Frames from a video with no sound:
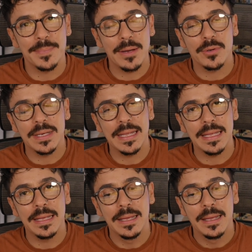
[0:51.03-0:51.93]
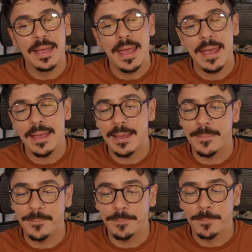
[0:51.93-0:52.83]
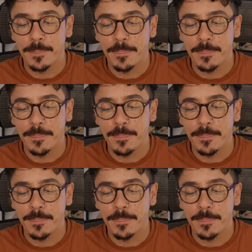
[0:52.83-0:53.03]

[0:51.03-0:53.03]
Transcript: balcony um,